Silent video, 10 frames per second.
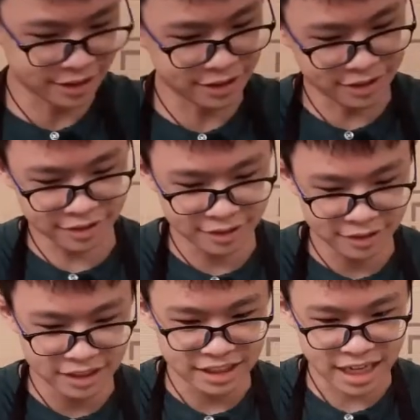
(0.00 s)
I can just.
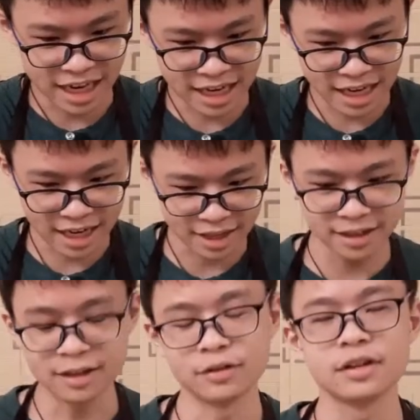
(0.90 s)

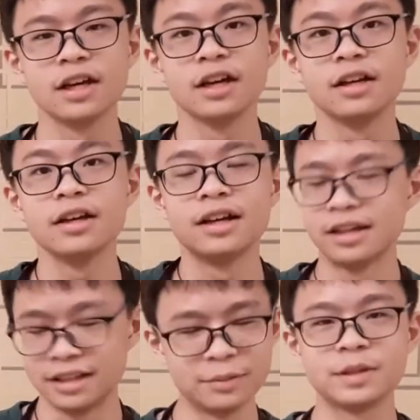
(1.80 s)
Anyways,
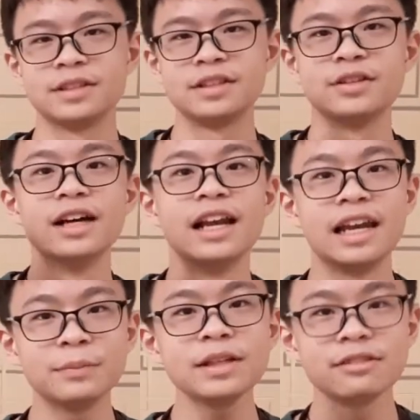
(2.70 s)
let me continue.
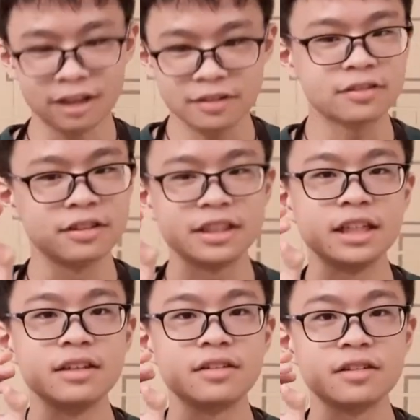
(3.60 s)
Lemongrass
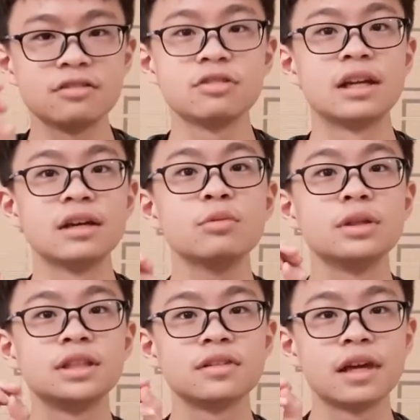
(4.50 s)
contains citronella,
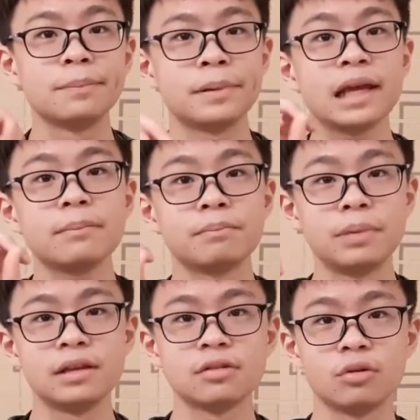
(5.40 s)
which is a plant
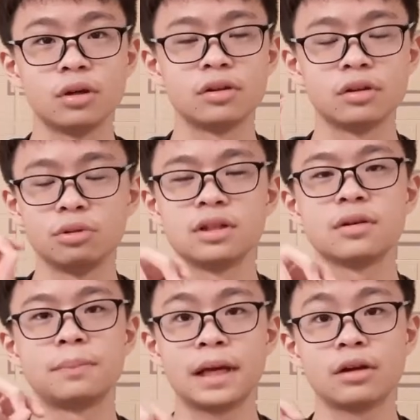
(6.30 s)

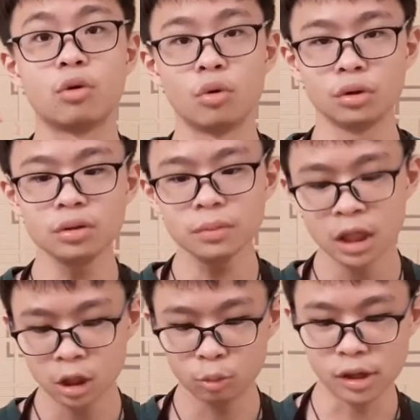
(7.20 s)
oil,
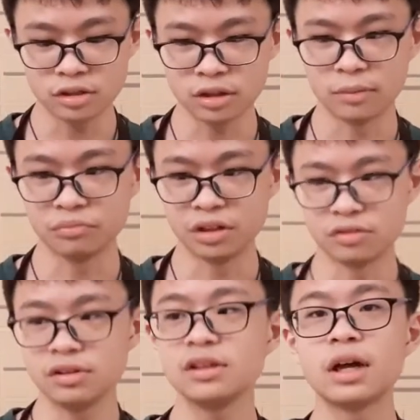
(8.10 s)
which
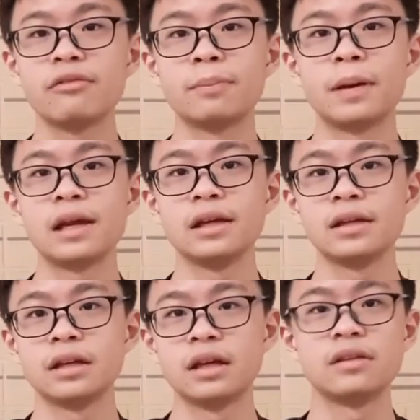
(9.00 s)
is really good at
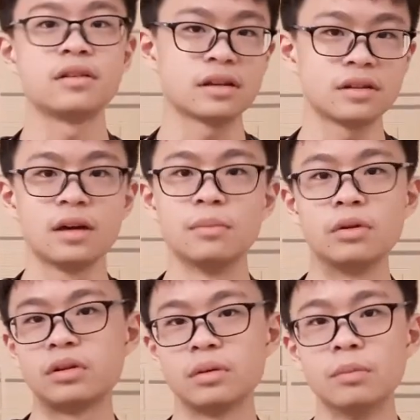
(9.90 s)
repelling insects,
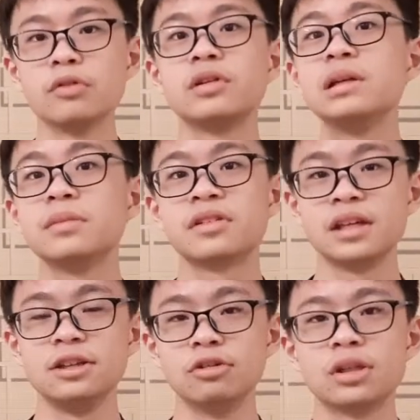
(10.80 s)
mostly
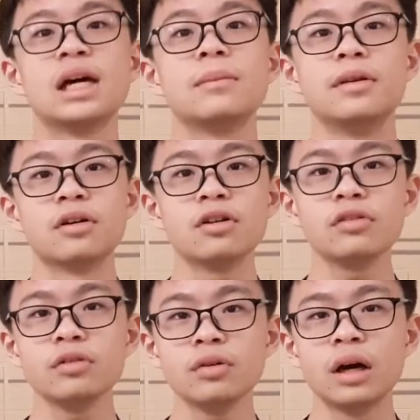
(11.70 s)
mosquitoes. It's
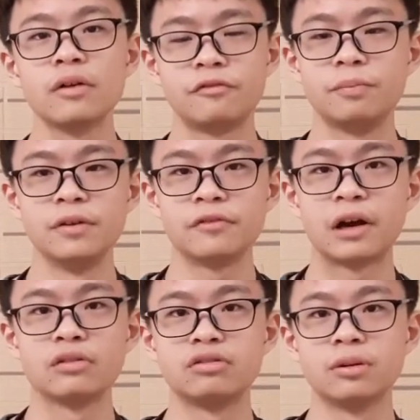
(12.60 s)
also been
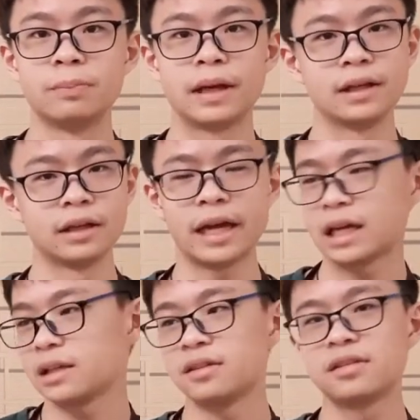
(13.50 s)
found to repel
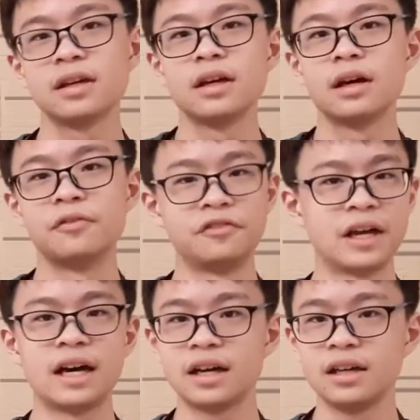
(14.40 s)
ants,
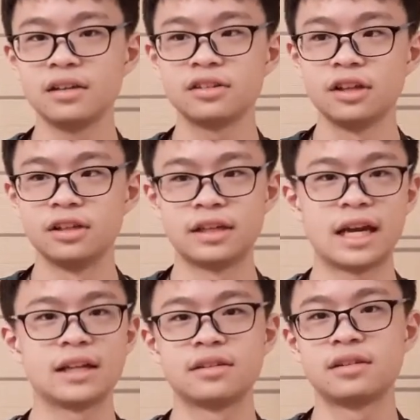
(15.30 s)
flies,
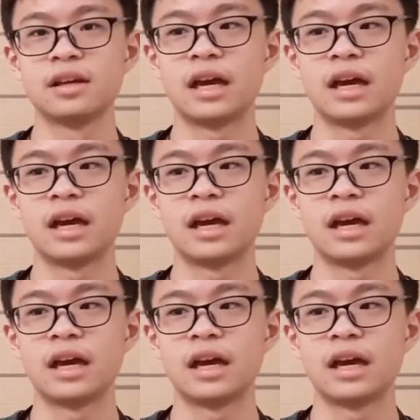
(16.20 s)
gnats,